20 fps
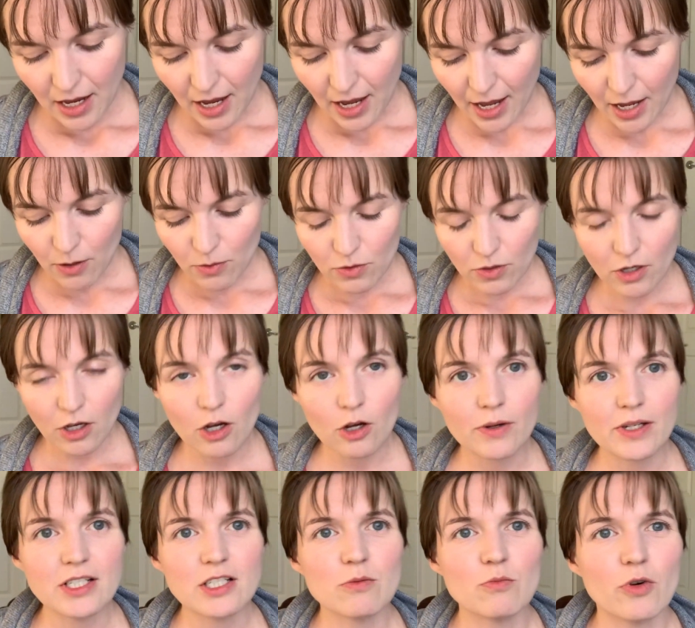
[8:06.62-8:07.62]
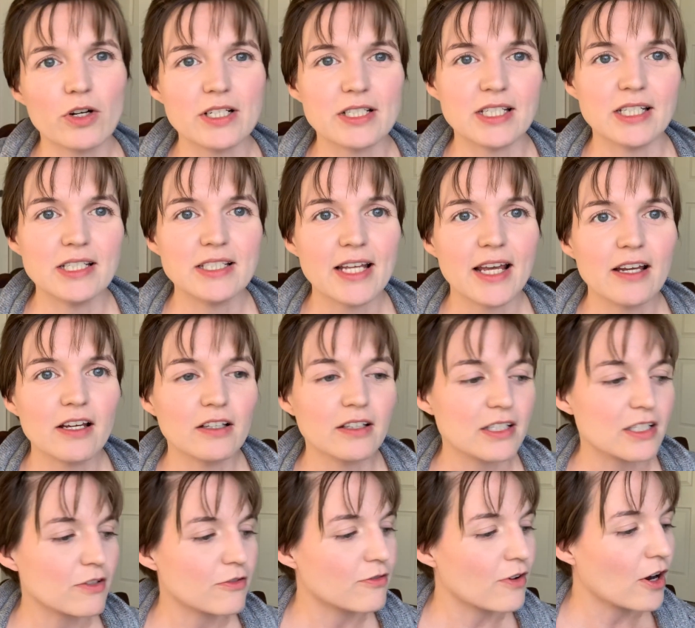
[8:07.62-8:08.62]
I will go into more detail
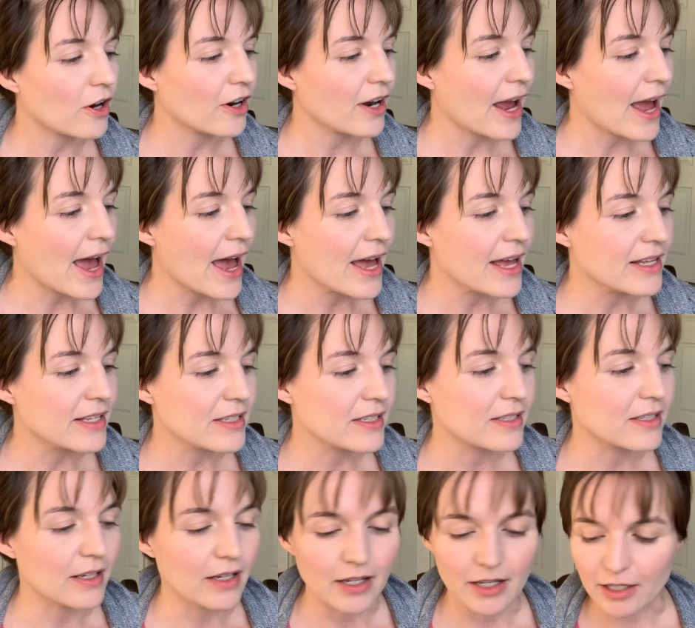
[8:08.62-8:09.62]
as far as,